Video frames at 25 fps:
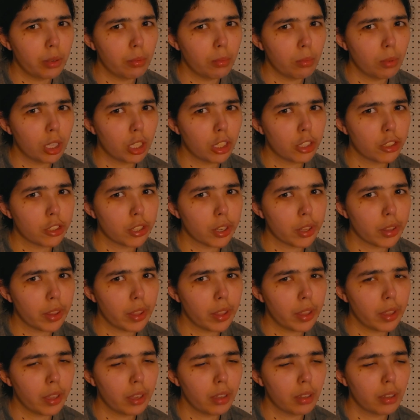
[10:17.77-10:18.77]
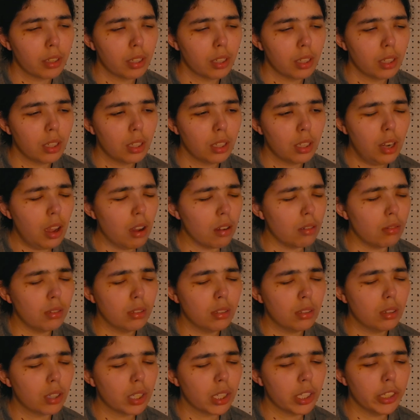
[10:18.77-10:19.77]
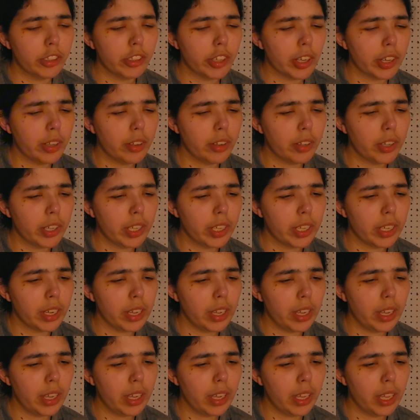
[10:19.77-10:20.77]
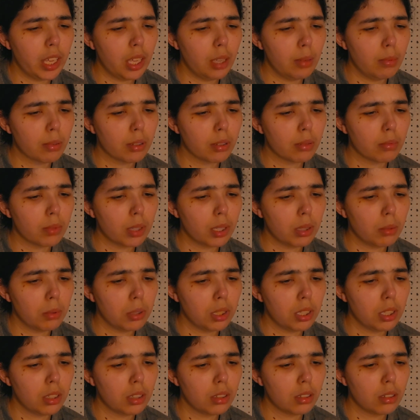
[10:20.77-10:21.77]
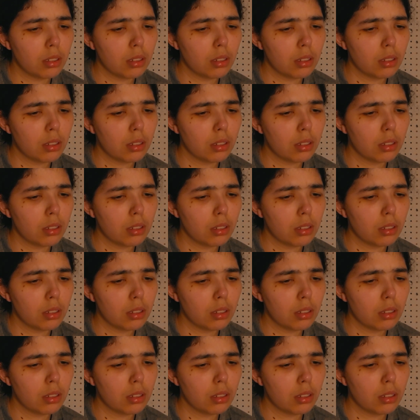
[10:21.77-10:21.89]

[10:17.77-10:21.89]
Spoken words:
March, I think. No, sorry, January and April maybe.